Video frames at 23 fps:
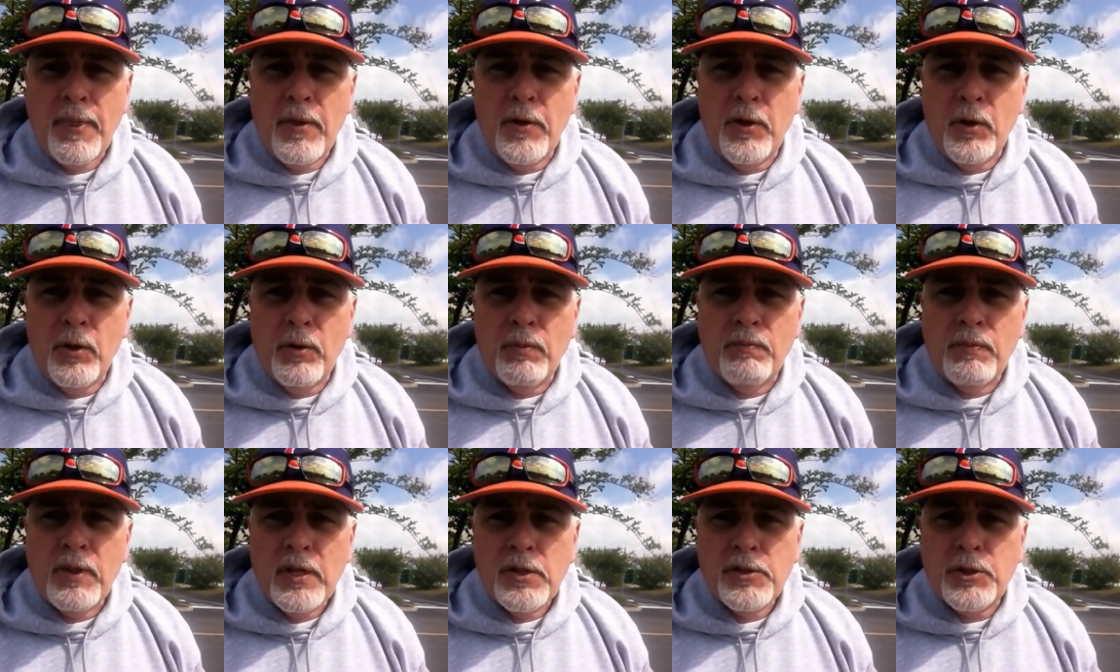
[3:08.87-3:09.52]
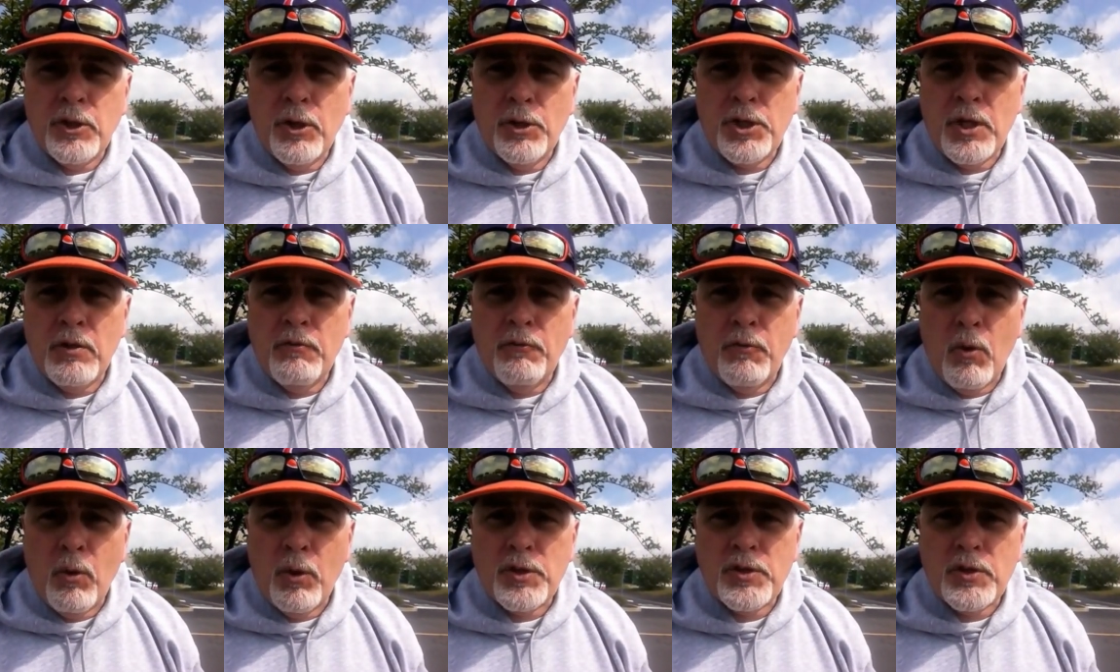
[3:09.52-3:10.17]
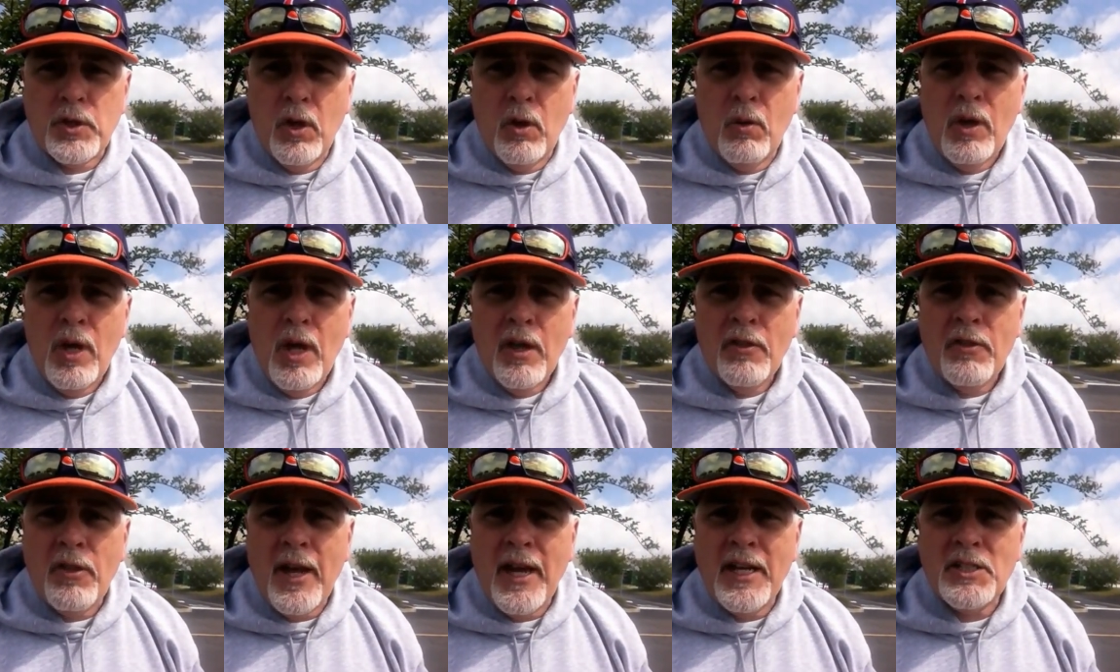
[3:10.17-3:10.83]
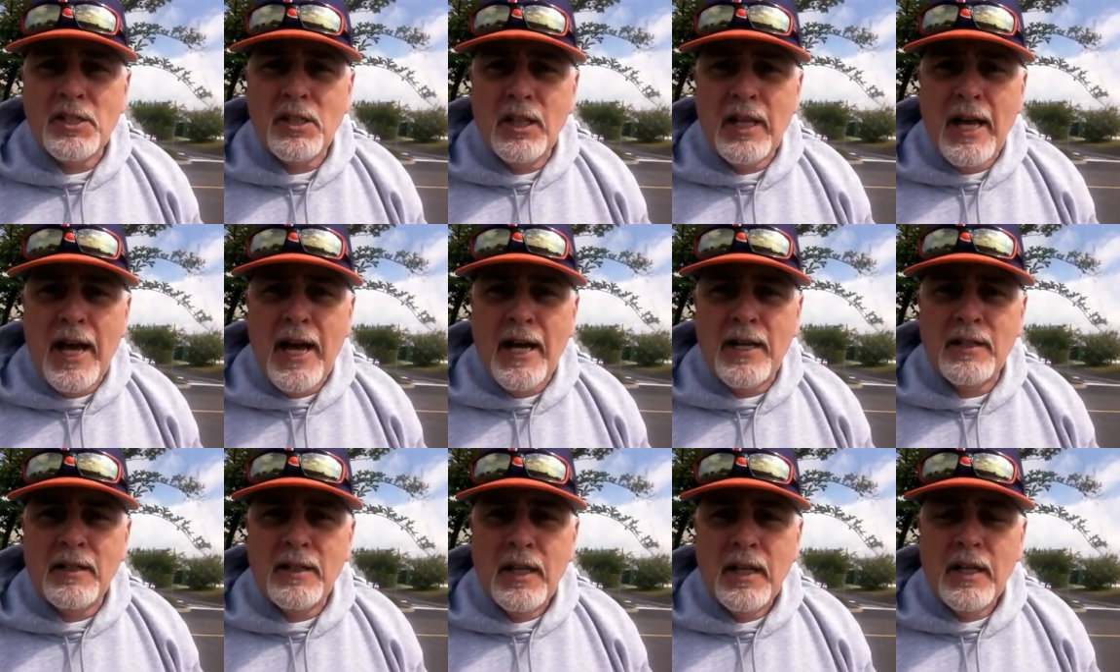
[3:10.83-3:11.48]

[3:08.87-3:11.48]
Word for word: you're searching for. So thanks a lot.